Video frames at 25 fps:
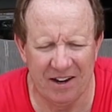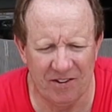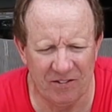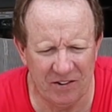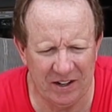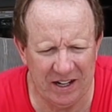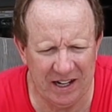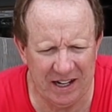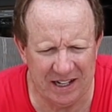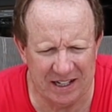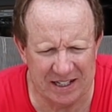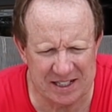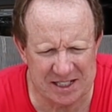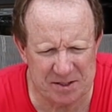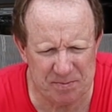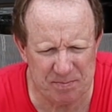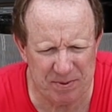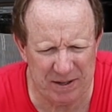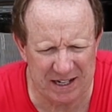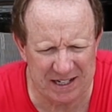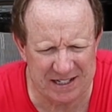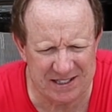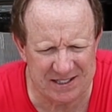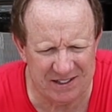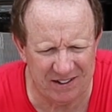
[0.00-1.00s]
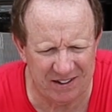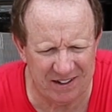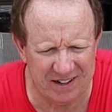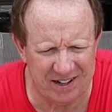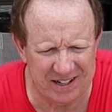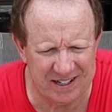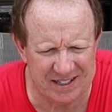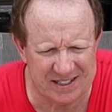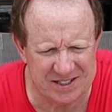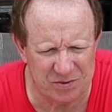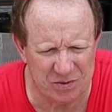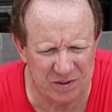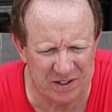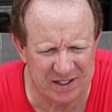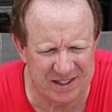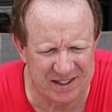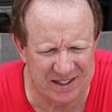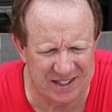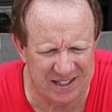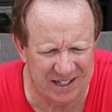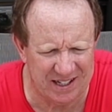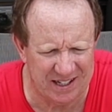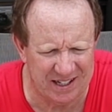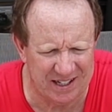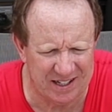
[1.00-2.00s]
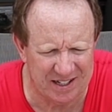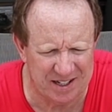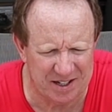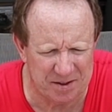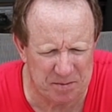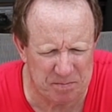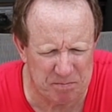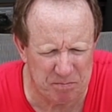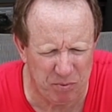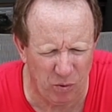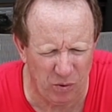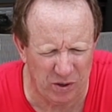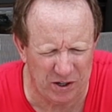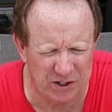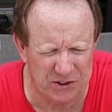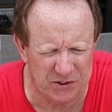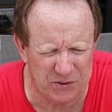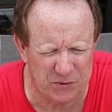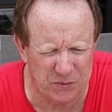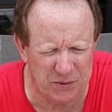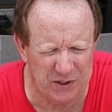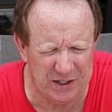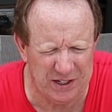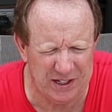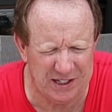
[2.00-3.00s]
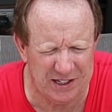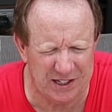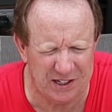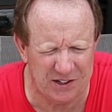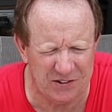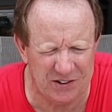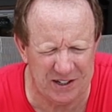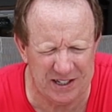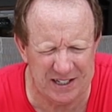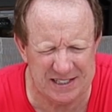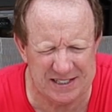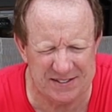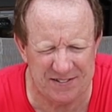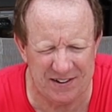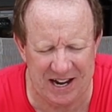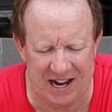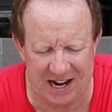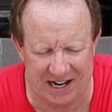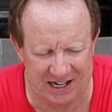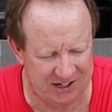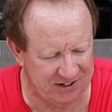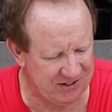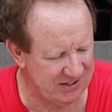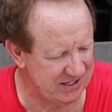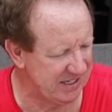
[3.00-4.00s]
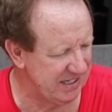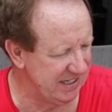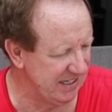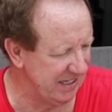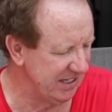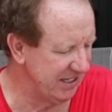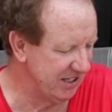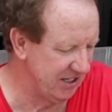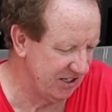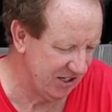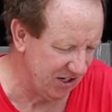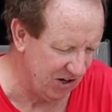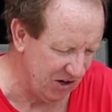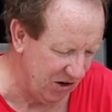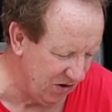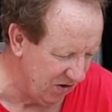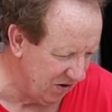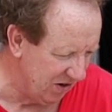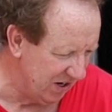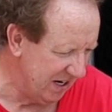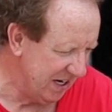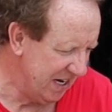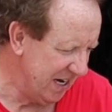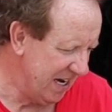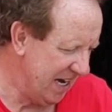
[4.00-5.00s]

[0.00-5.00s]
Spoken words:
And reading the specs on it, it's within 0.3 degrees of accuracy. So